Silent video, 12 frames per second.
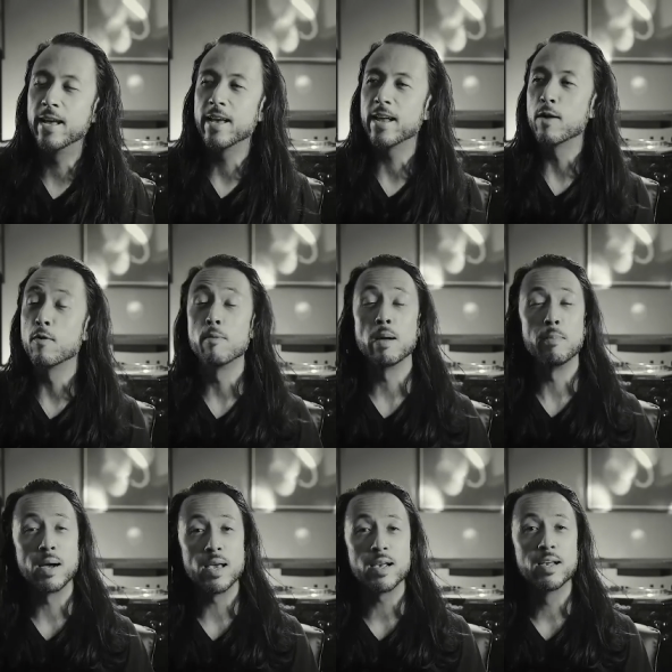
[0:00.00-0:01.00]
and I rode my
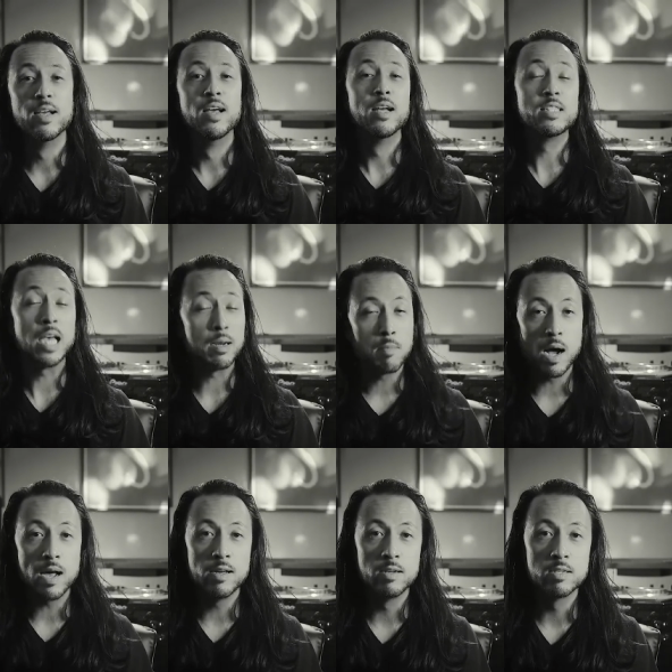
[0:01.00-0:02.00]
bike 10
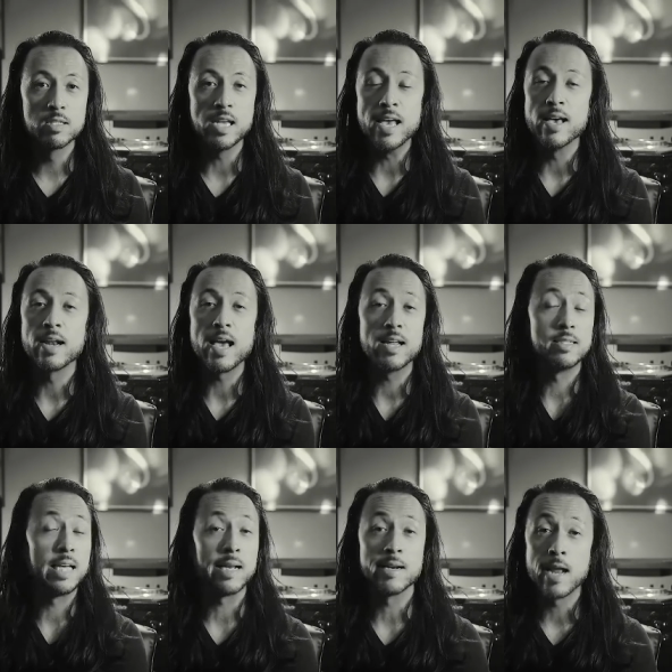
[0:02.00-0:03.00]
miles and I had to
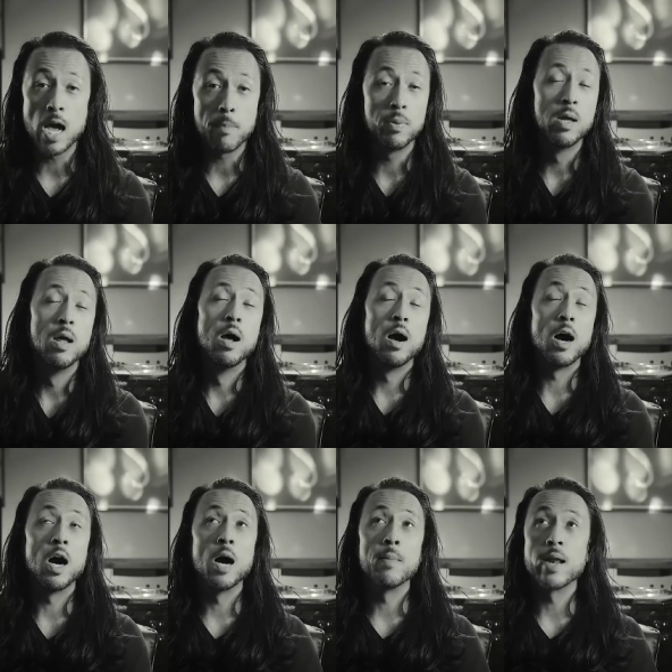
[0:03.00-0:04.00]
take a nap.
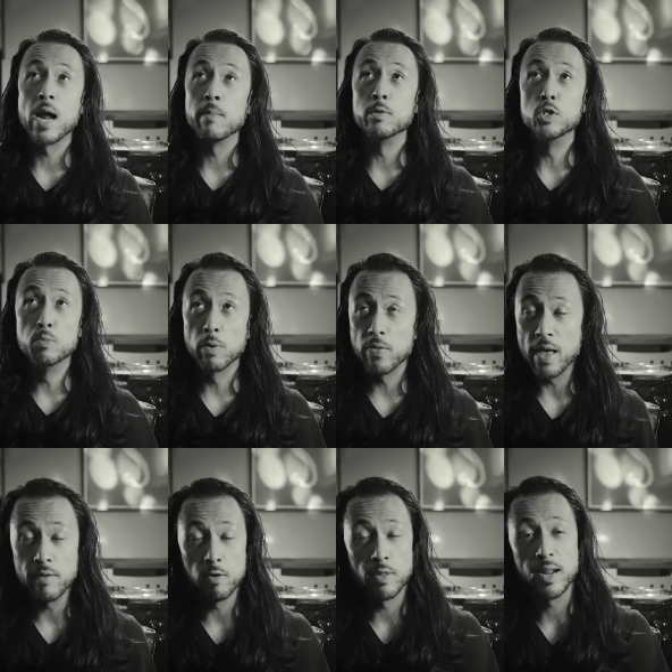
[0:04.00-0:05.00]
Um, and I'm super
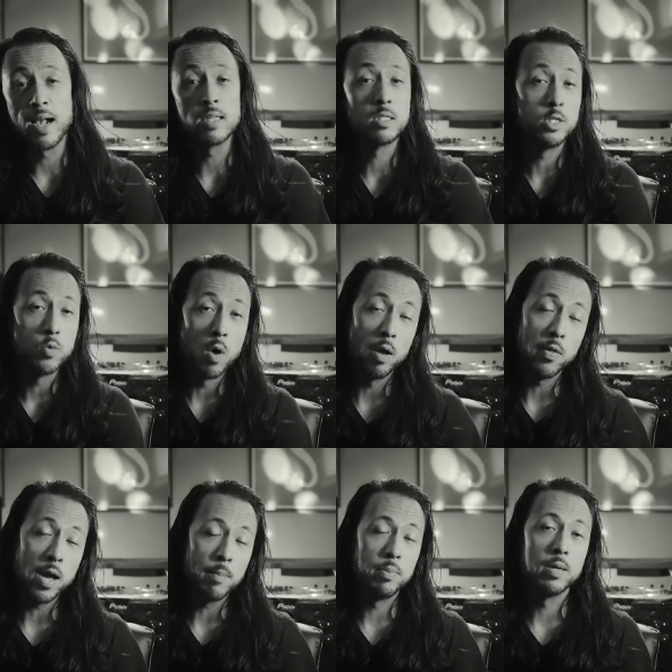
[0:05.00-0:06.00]
thankful that I got to do all
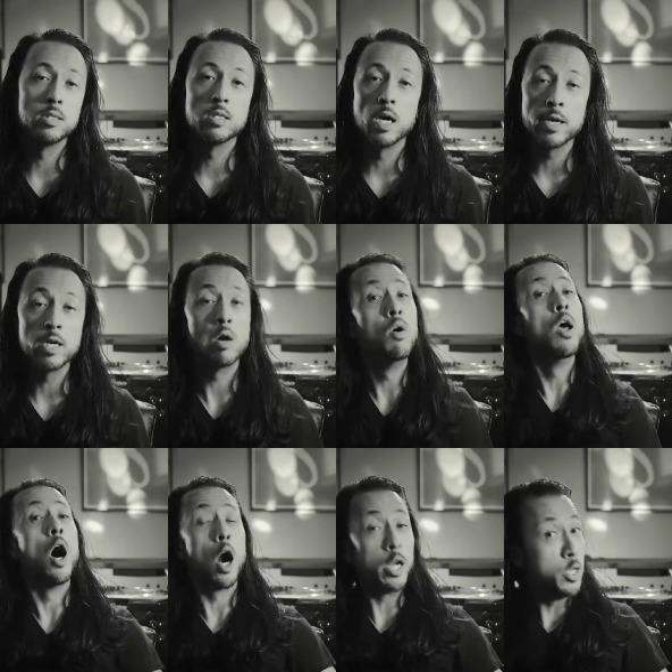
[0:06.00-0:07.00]
that. But, uh, you know,
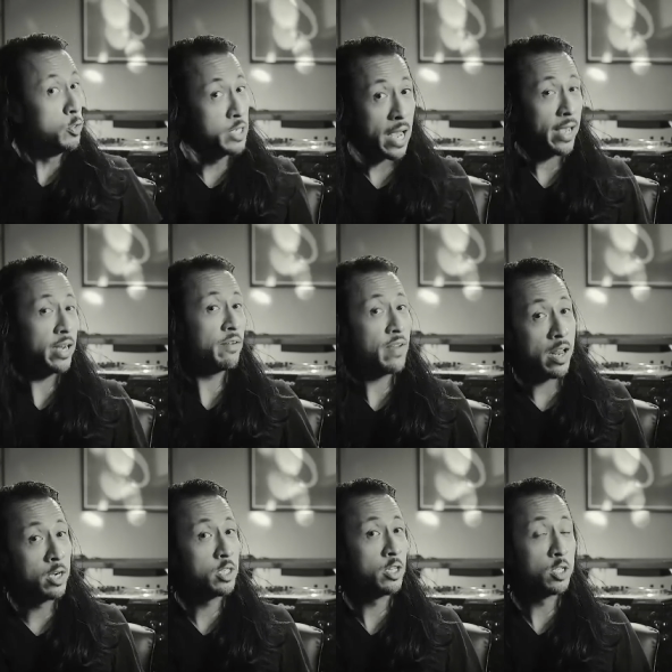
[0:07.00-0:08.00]
are you taking
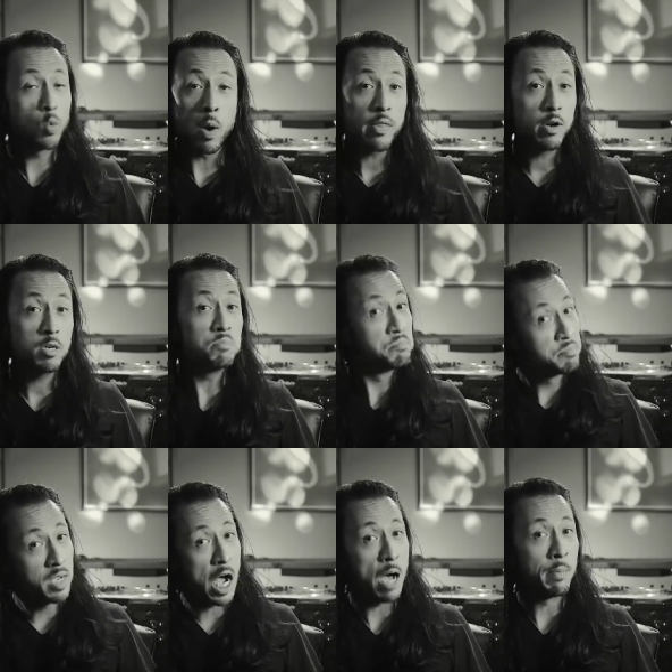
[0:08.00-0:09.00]
advantage of this weather?
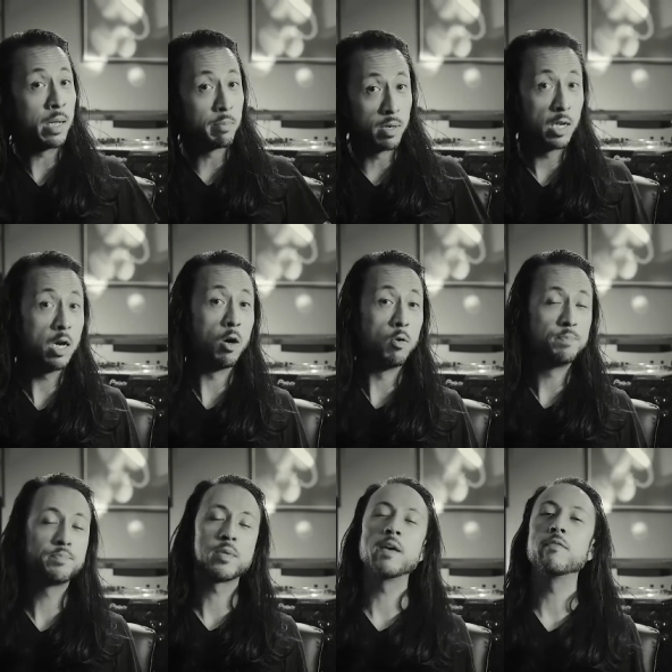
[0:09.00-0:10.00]
Comment
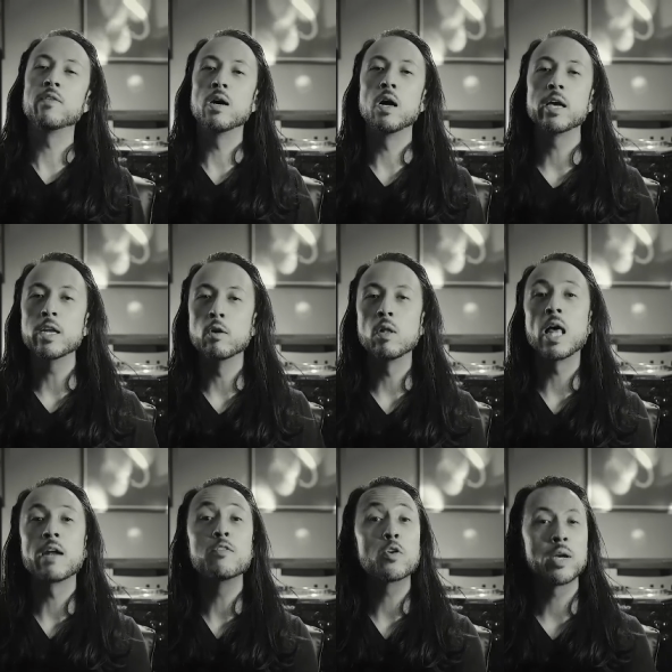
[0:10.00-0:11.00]
below. If, uh, you know, a
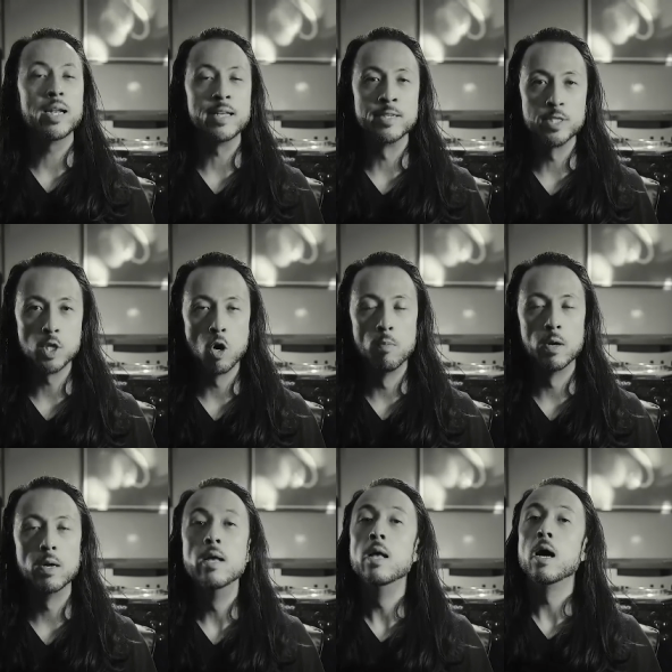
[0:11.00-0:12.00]
lot of you are getting
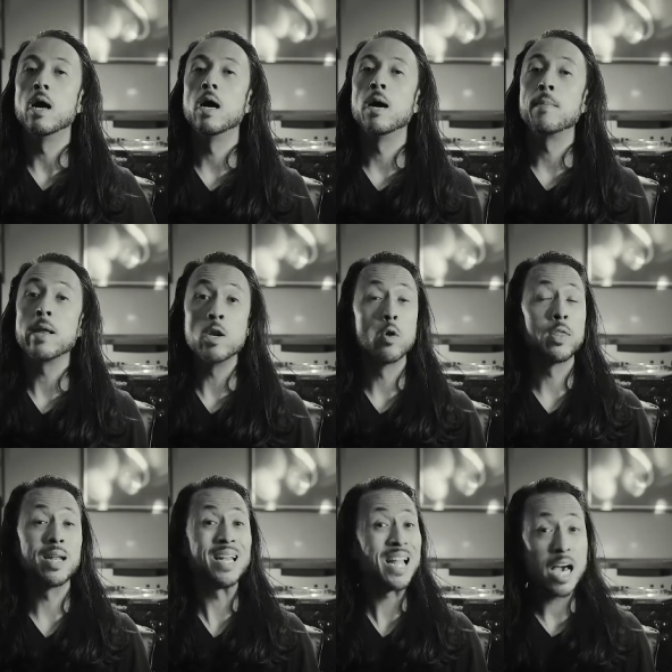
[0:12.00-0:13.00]
sober, um, I know
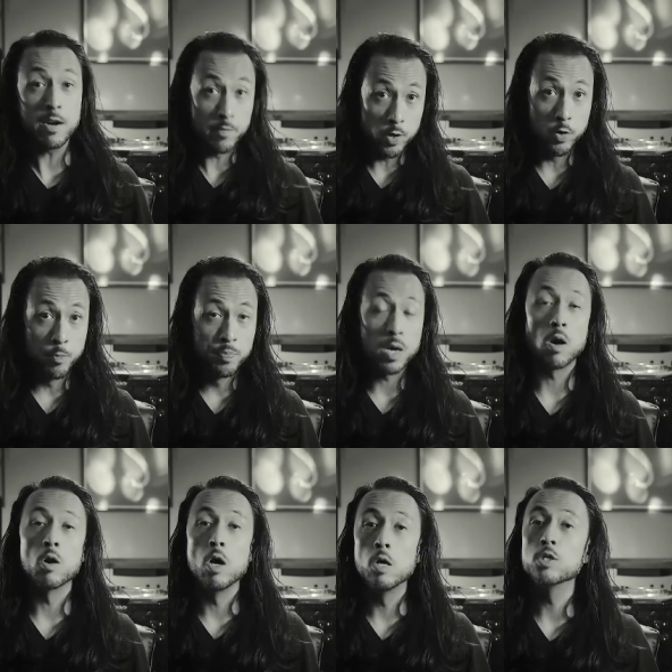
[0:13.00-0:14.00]
that a lot of you
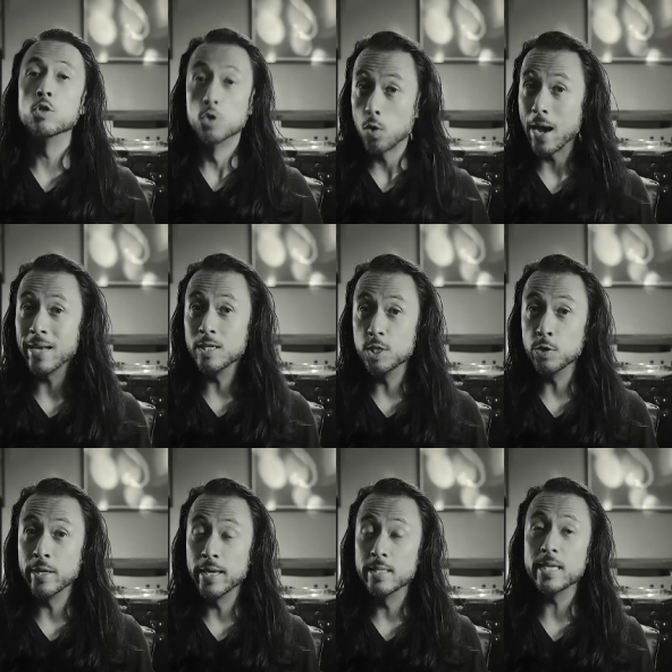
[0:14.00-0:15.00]
are also trying
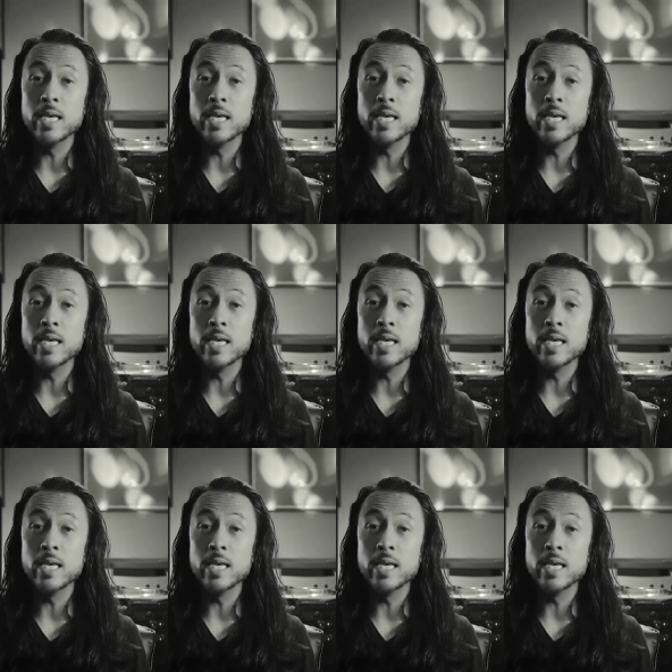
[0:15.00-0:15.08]
to get